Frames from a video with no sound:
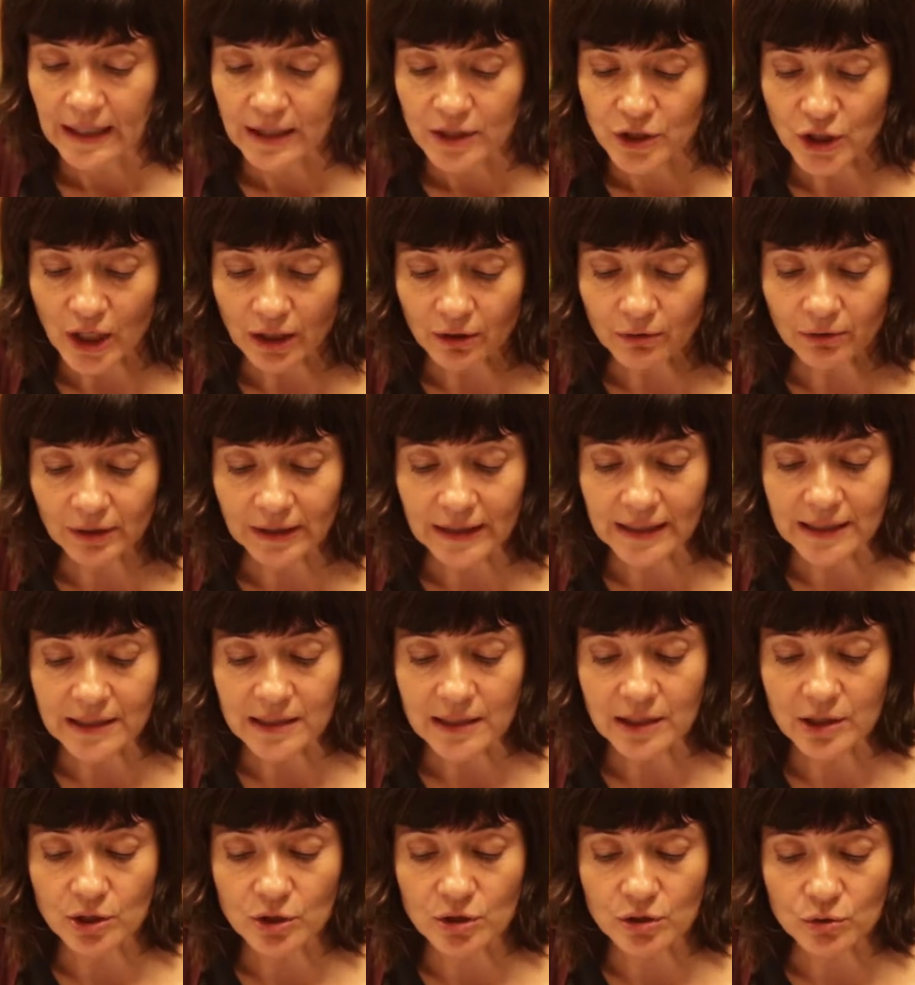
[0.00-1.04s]
Generally,
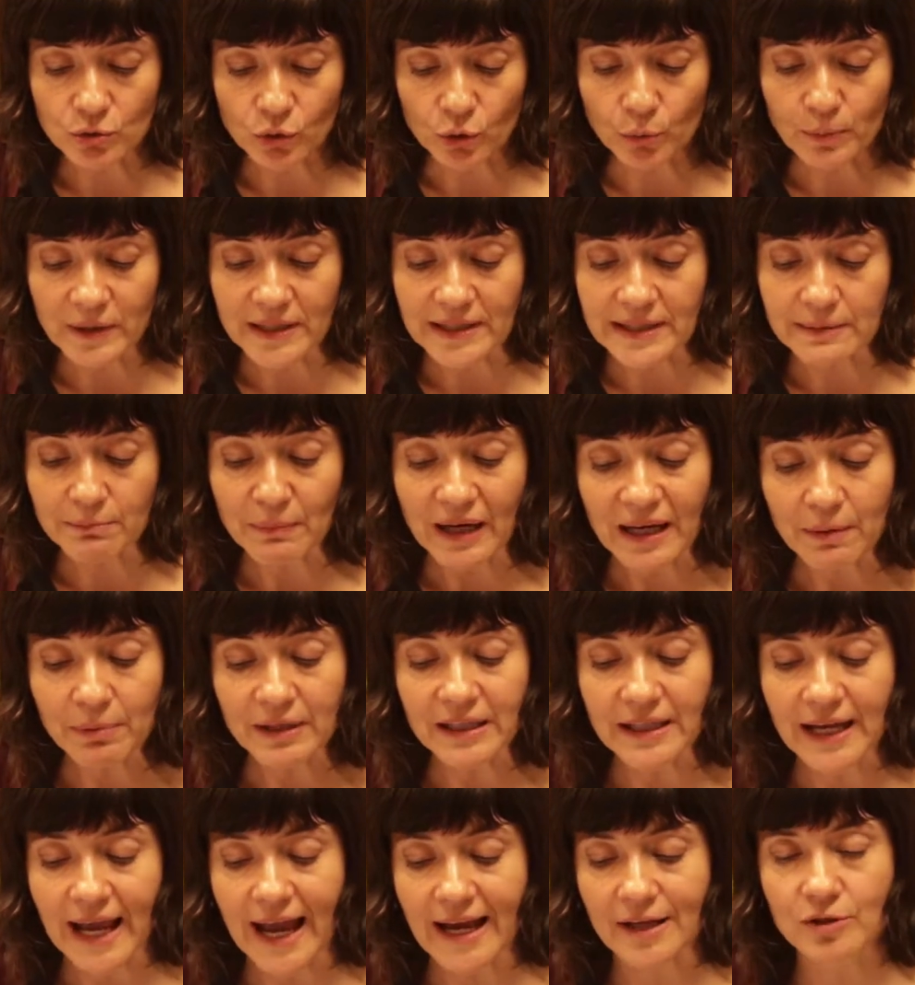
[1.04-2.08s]
the disturbance may be
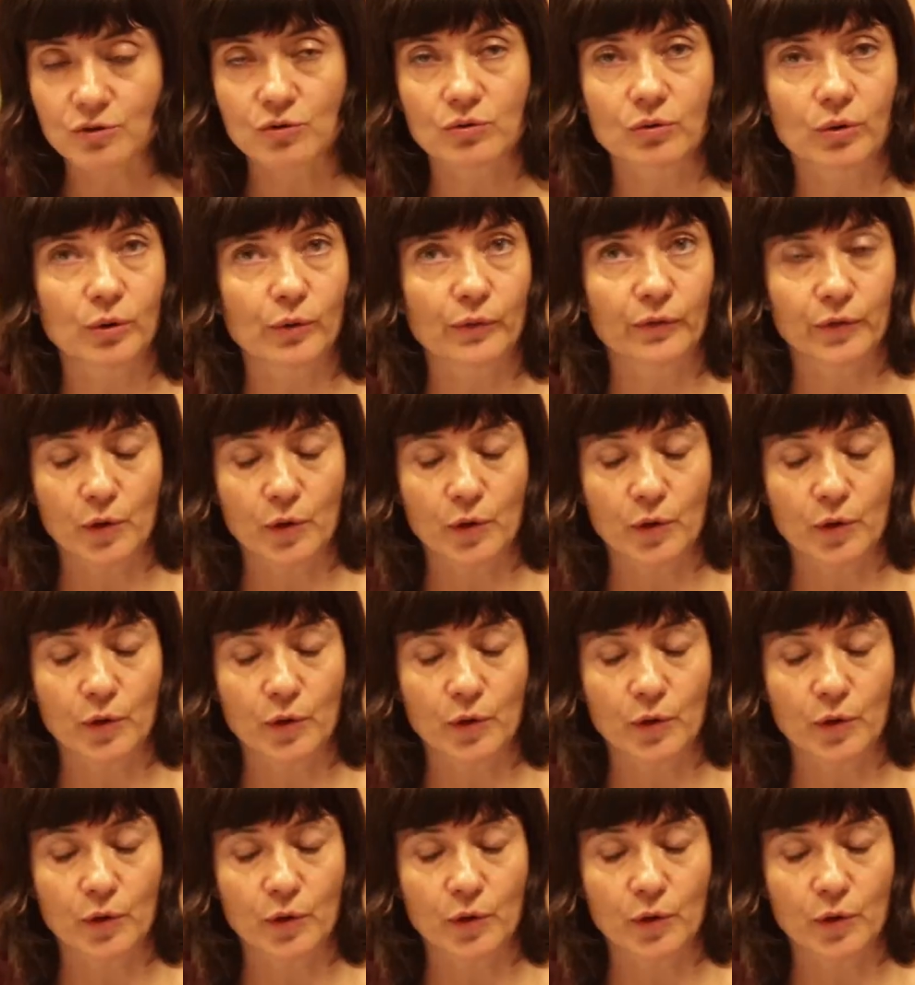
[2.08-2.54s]
natural